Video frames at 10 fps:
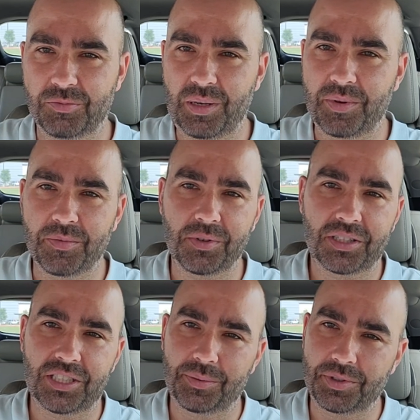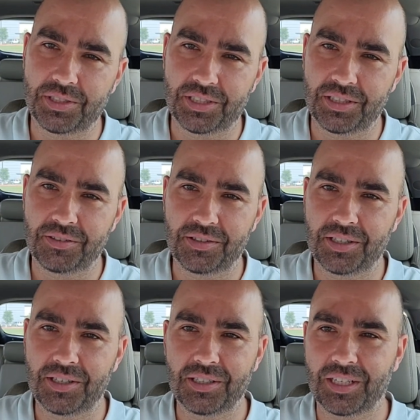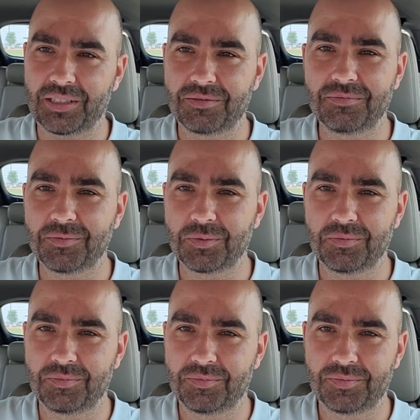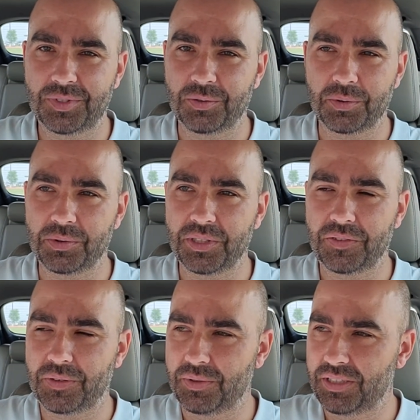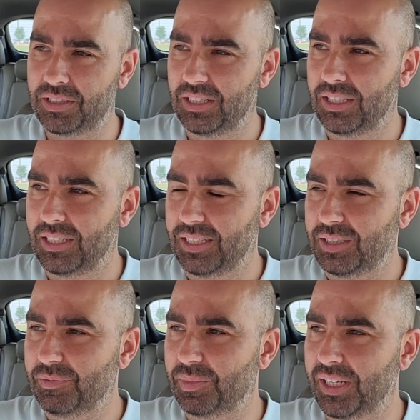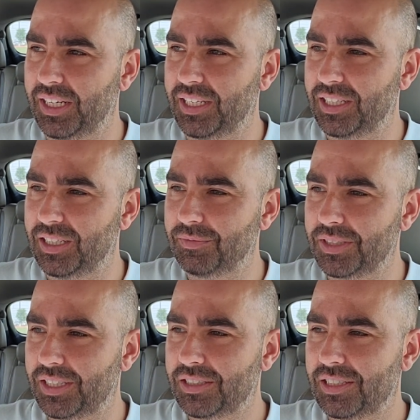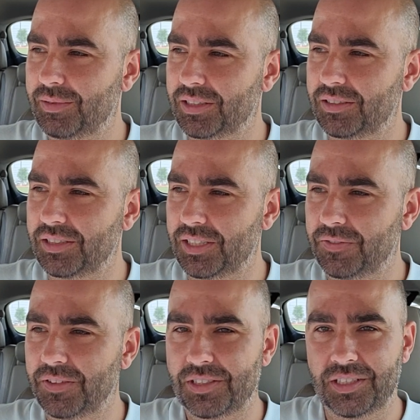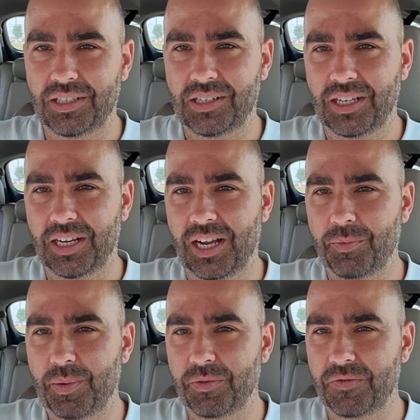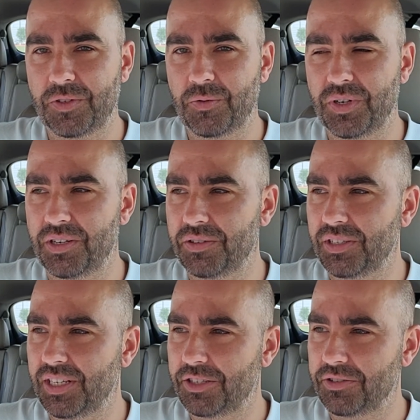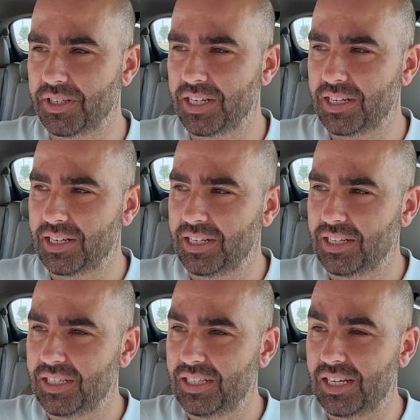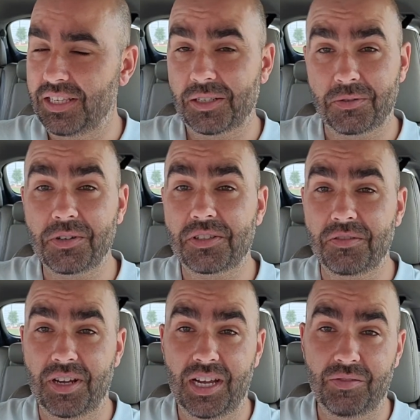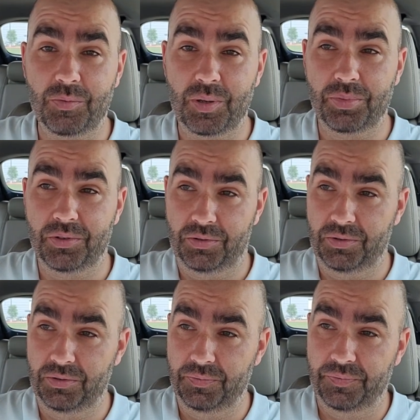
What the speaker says: maybe more exceptions than there are like the rule, if you will, but it does seem like there's a difference there in like how people view windows and natural light. And then of course you have the people who